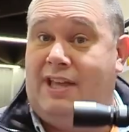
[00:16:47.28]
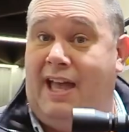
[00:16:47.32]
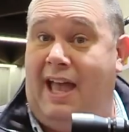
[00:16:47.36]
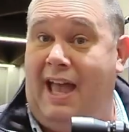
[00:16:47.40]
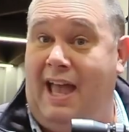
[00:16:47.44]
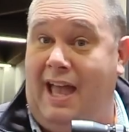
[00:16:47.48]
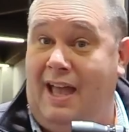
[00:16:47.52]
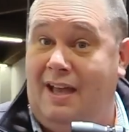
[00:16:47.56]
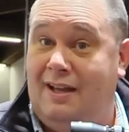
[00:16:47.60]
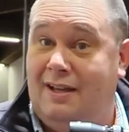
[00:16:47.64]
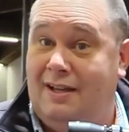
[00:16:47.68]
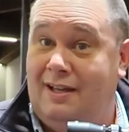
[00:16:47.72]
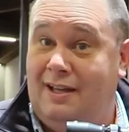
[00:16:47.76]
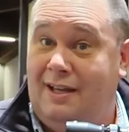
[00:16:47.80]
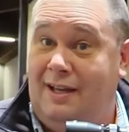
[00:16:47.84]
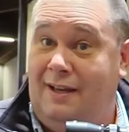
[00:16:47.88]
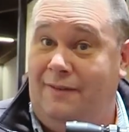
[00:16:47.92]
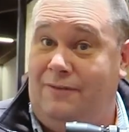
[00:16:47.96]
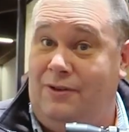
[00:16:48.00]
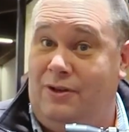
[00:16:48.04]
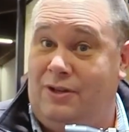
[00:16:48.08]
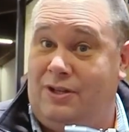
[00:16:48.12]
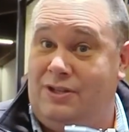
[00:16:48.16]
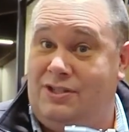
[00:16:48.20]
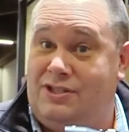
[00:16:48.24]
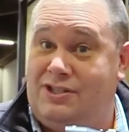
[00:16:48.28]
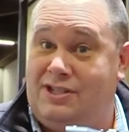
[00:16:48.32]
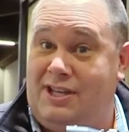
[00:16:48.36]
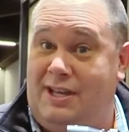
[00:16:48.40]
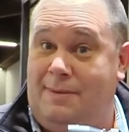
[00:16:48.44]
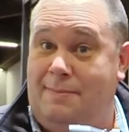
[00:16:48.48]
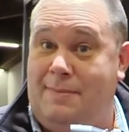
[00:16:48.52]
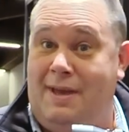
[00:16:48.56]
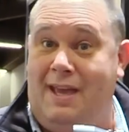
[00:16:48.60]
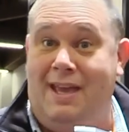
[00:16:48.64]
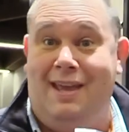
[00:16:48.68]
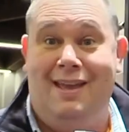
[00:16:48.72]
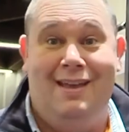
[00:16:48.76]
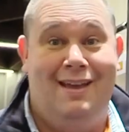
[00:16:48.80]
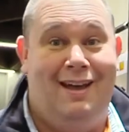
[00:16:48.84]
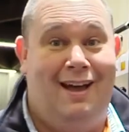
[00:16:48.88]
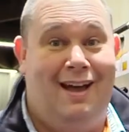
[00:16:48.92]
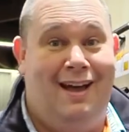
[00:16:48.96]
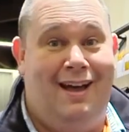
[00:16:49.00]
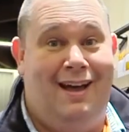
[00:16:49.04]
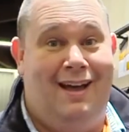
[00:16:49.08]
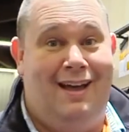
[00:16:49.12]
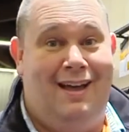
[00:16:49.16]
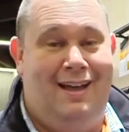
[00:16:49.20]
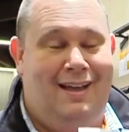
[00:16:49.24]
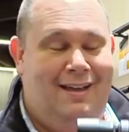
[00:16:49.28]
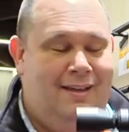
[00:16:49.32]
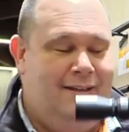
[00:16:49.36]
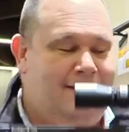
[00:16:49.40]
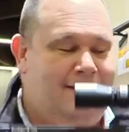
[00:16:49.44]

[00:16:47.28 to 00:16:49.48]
there, if you can see me. I